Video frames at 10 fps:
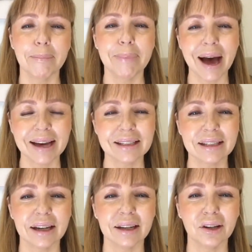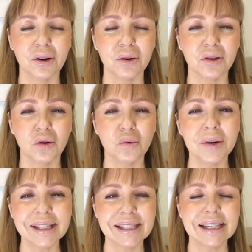But, you know, the
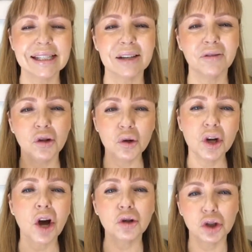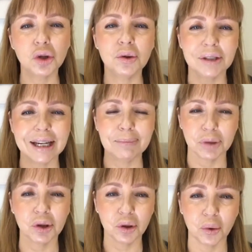risk is if you go too deep
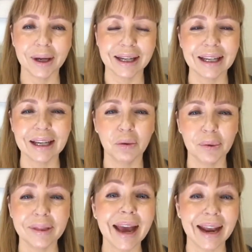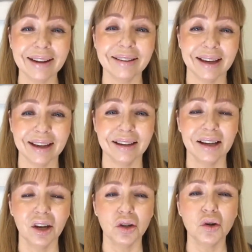too quickly with anything,
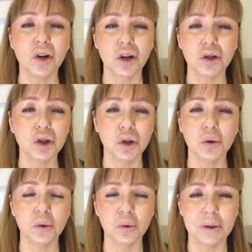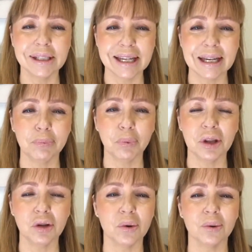you go too deep
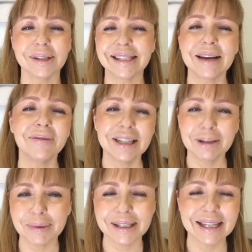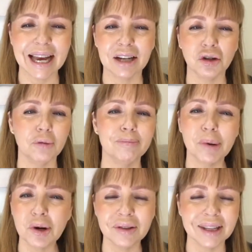with your 70%, you
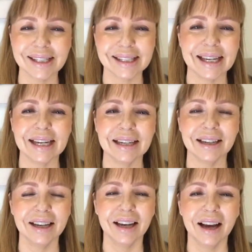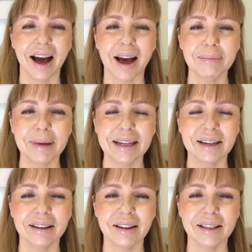burn the skin, I
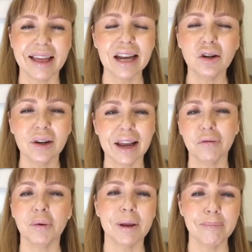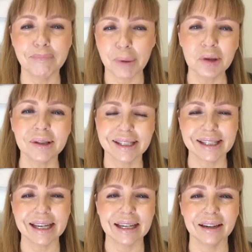mean, then you're left with a burnt
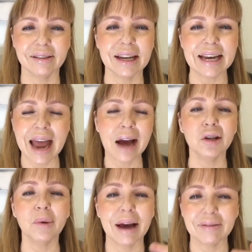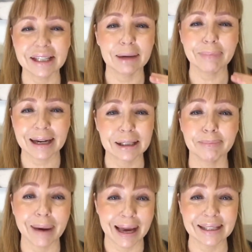skin that now you have to get back to
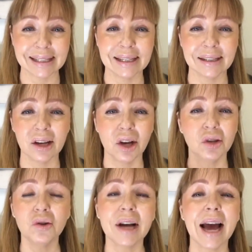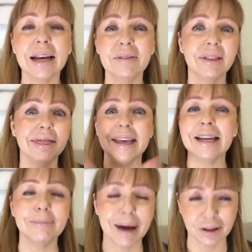basics. You can't even
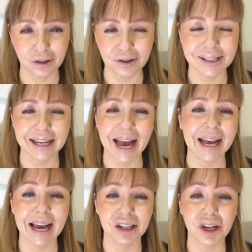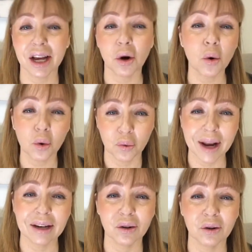think about using AHA or a
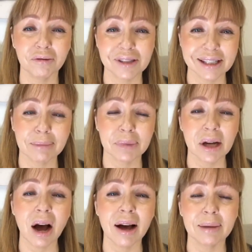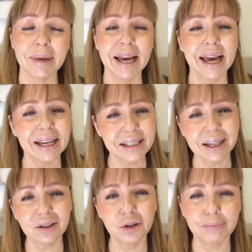retinol for some time
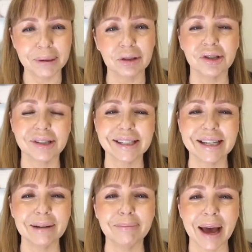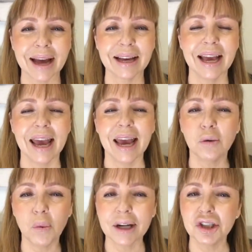until you build your skin back.
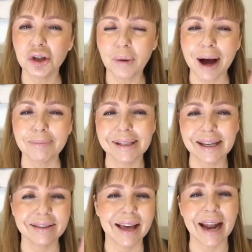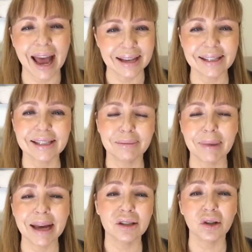And once you upset that acid
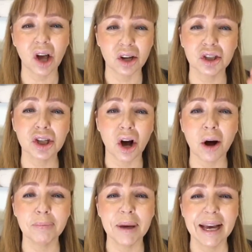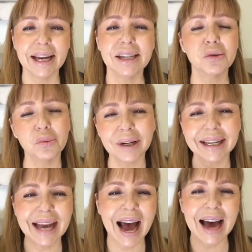mantle on top, it's
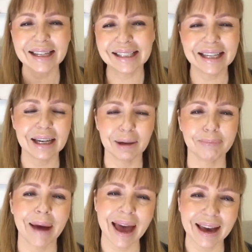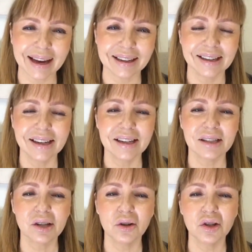really hard to get it back.
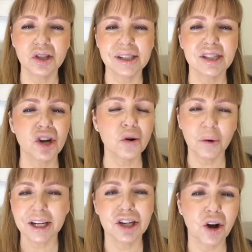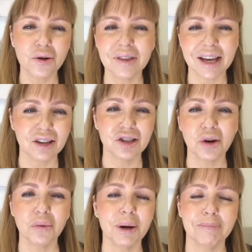So you just don't want to go there. You
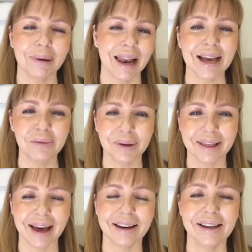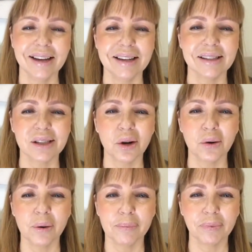don't want to play with that.
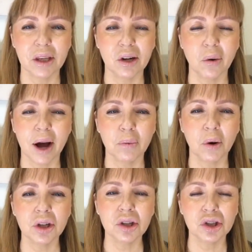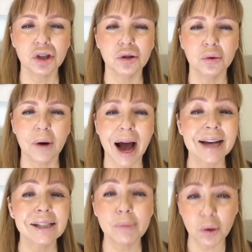So, you know, I want you to
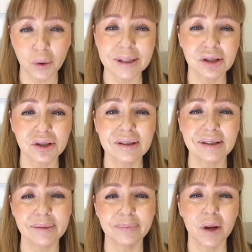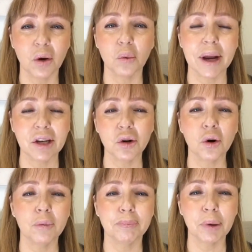ask more questions when
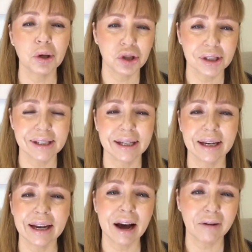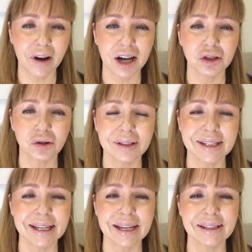you're purchasing an alpha
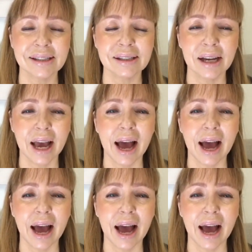hydroxy acid.